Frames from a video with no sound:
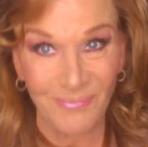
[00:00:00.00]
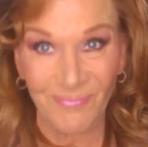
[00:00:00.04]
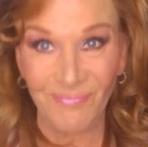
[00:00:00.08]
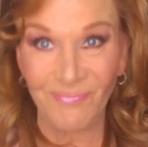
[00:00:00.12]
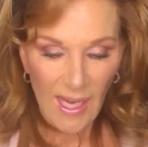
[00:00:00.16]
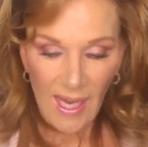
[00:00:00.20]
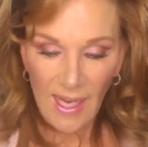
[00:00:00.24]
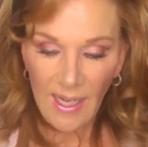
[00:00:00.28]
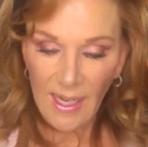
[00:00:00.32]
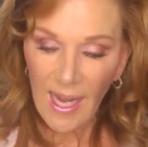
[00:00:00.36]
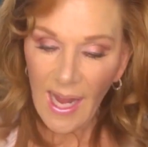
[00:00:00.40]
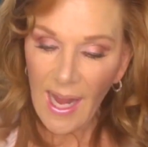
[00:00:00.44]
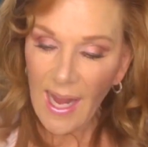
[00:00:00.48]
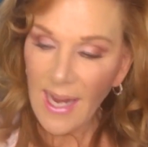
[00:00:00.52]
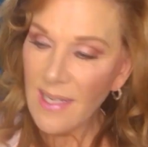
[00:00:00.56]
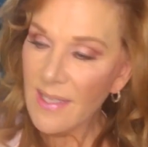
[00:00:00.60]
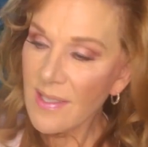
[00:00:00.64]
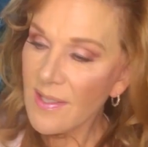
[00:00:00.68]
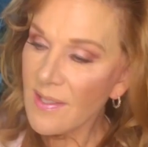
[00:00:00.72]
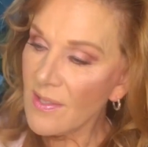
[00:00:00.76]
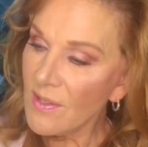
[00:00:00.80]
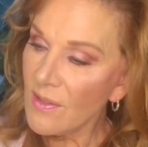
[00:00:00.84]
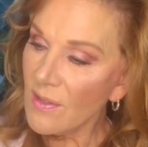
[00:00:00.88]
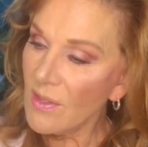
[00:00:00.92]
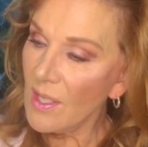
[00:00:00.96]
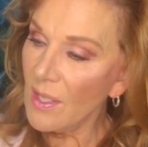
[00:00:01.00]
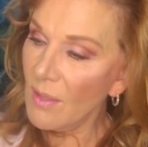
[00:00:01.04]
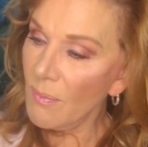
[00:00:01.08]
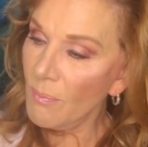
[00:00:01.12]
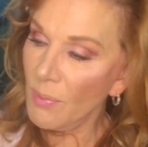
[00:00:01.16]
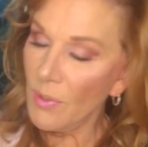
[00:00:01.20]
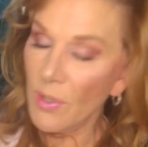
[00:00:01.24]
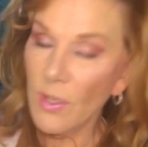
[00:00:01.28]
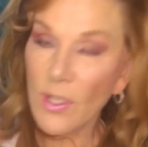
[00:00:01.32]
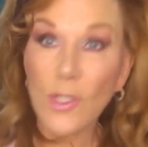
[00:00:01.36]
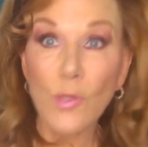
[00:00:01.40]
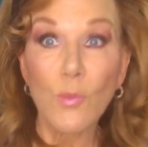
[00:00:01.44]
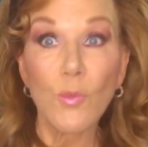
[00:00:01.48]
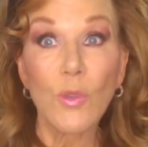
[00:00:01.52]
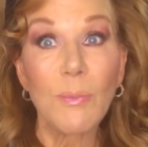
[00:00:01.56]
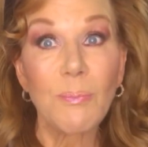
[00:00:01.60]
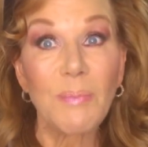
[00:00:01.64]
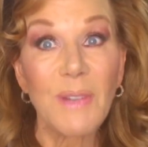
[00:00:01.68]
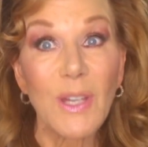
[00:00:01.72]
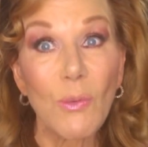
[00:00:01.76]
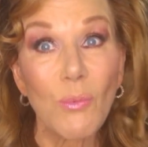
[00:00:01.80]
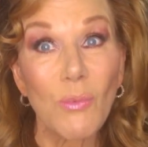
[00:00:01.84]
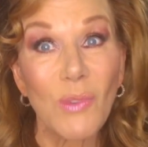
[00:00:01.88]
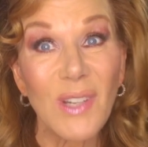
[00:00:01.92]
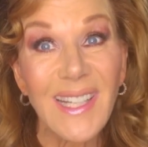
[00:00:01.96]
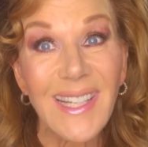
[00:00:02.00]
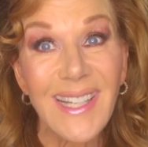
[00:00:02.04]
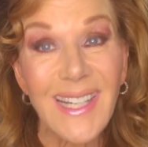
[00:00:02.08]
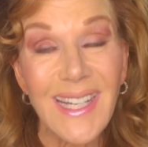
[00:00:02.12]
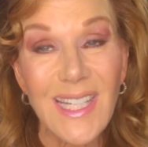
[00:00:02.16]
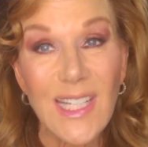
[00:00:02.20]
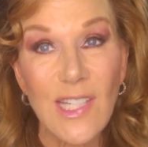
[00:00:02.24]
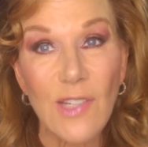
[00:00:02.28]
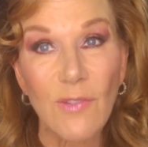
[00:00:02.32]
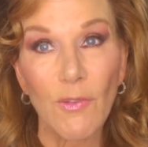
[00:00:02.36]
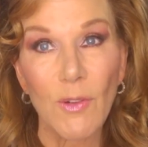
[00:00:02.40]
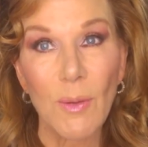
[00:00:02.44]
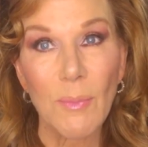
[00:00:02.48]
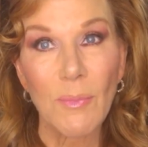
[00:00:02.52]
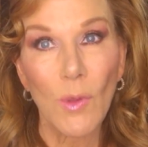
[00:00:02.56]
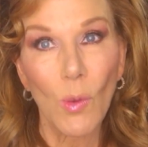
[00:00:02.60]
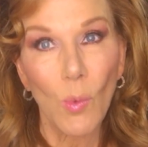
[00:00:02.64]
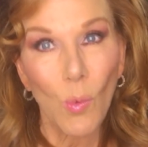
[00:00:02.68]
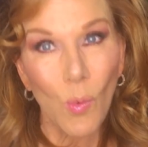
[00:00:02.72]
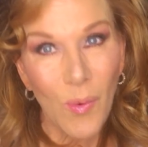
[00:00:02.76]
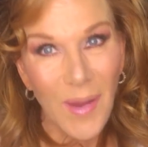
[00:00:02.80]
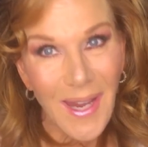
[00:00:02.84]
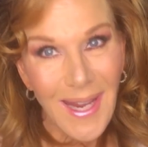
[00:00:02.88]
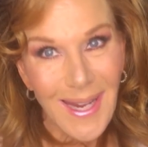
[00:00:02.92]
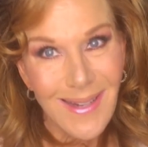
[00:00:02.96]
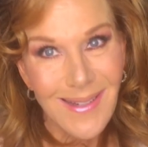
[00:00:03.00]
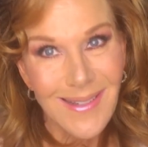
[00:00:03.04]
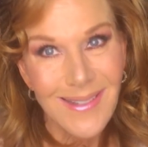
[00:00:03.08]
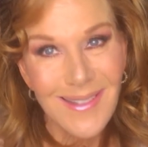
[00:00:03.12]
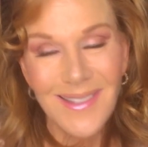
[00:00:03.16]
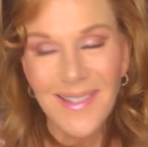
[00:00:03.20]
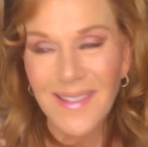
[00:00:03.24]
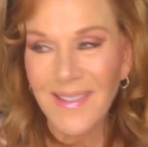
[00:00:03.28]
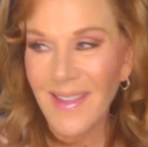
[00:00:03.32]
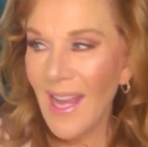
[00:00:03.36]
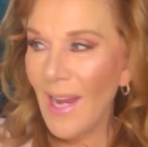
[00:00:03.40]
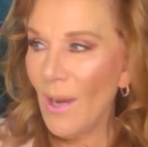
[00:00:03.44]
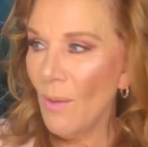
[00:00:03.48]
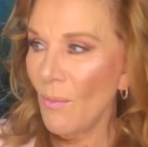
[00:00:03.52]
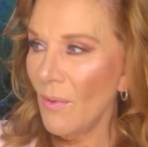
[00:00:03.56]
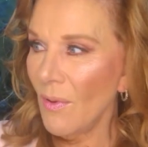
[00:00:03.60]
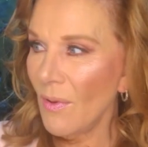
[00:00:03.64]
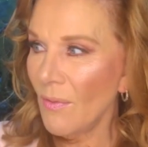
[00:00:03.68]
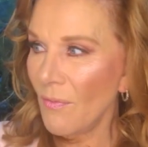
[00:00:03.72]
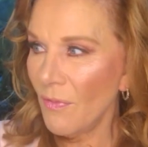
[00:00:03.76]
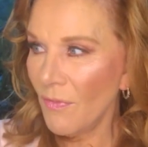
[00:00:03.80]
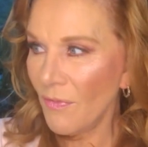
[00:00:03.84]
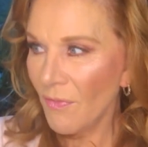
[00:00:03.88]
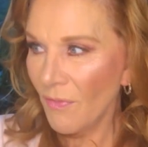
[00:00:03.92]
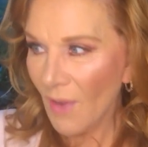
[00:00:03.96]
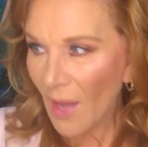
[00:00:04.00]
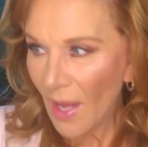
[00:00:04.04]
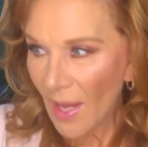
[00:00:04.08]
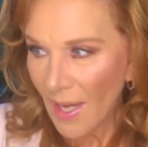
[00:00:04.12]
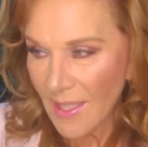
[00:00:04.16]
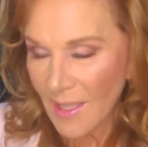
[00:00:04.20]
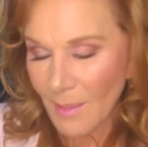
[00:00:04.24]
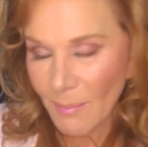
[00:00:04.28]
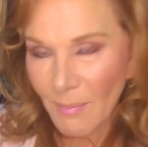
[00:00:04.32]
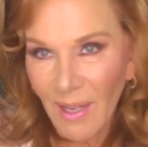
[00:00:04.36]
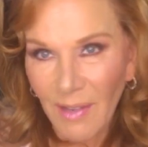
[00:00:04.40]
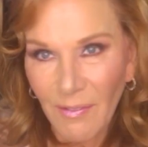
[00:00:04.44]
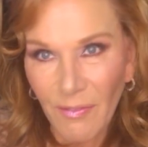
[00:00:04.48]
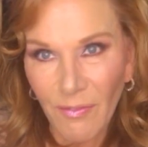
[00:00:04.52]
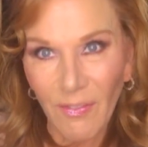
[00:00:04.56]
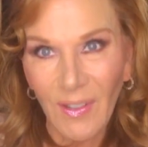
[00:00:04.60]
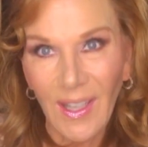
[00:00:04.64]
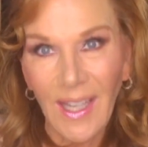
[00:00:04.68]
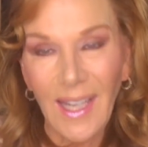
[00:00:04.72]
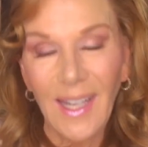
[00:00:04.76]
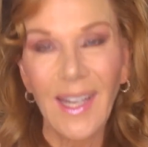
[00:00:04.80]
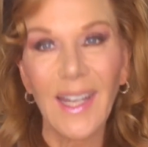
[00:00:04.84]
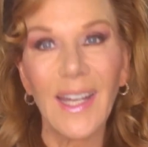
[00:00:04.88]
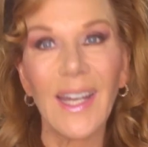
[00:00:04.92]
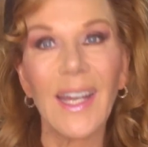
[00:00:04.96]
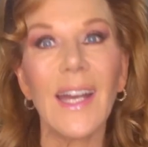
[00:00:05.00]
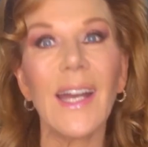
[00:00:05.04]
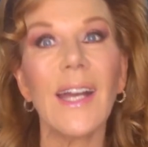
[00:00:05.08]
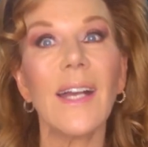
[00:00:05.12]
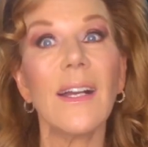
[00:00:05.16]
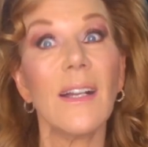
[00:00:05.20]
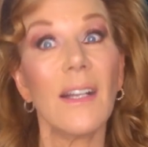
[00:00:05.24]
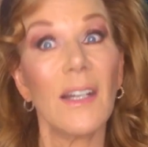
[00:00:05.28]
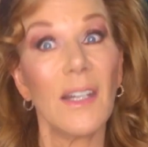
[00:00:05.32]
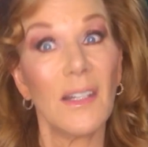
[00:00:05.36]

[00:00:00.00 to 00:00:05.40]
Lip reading: And as the birds would be released from the wings, they would fly to my finger,